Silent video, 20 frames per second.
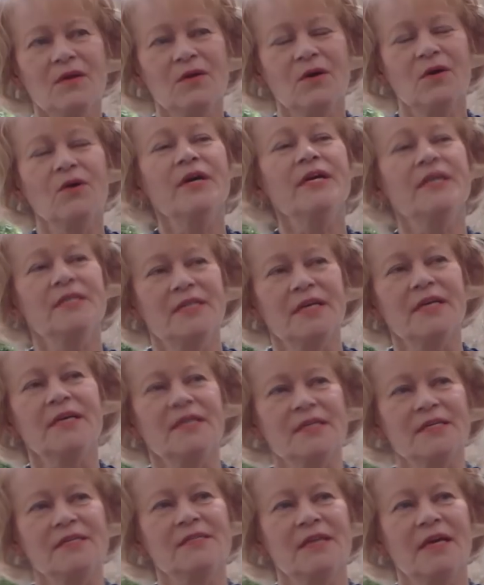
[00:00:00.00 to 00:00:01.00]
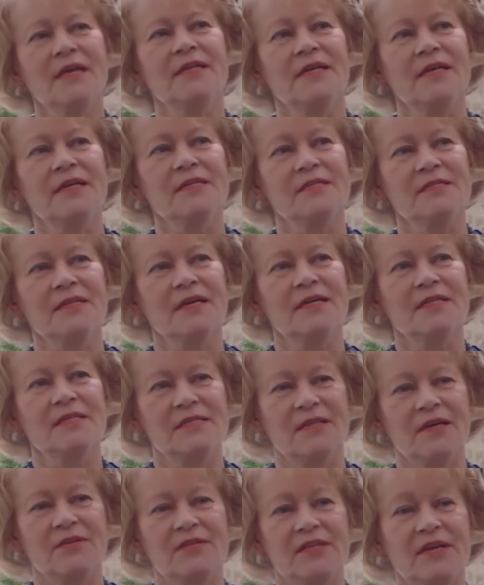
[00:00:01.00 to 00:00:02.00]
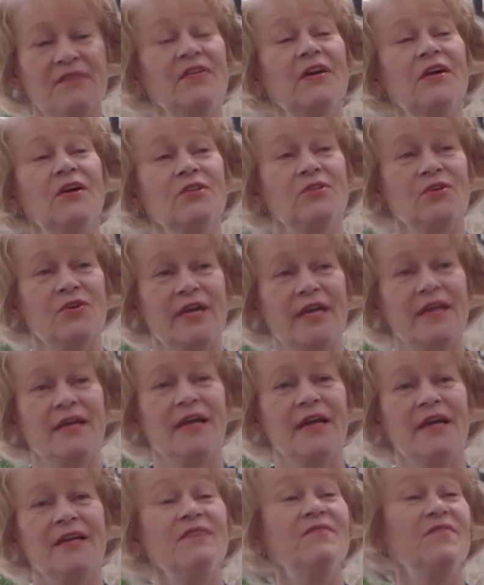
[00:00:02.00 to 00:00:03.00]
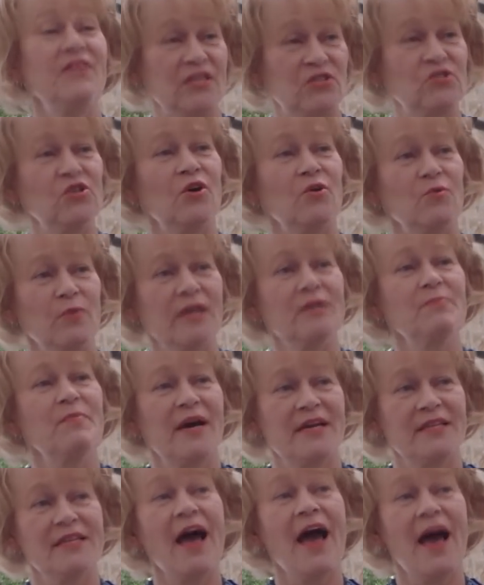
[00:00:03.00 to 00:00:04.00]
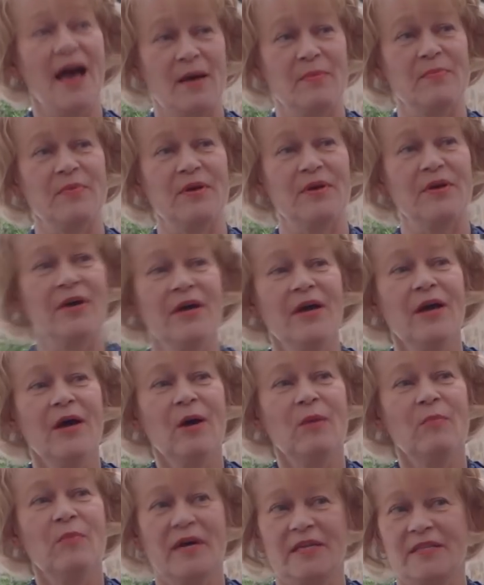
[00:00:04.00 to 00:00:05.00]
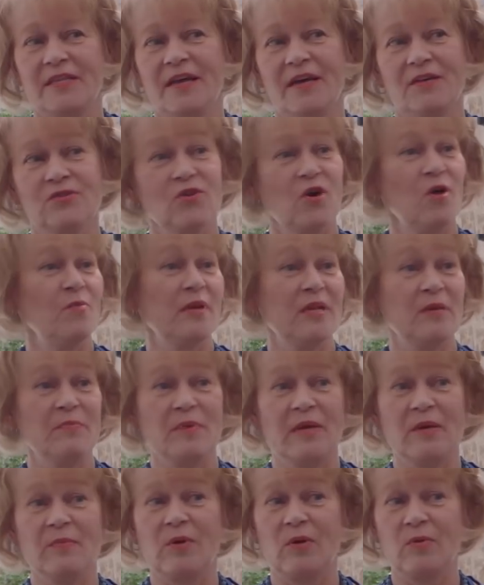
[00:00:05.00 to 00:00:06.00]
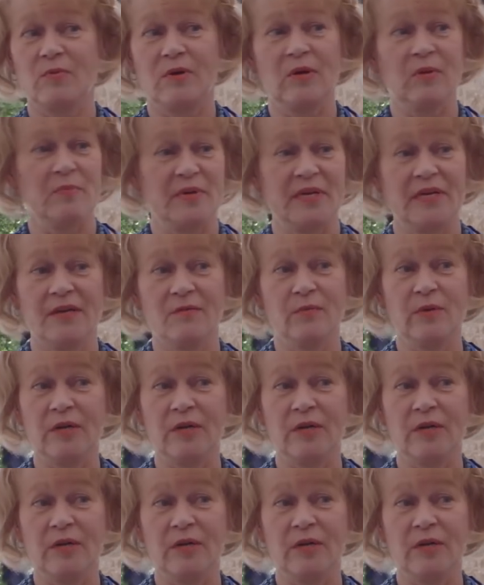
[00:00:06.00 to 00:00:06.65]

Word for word: No, it is. It is. It's uh, difficult to envision what might happen, but there are so many people will be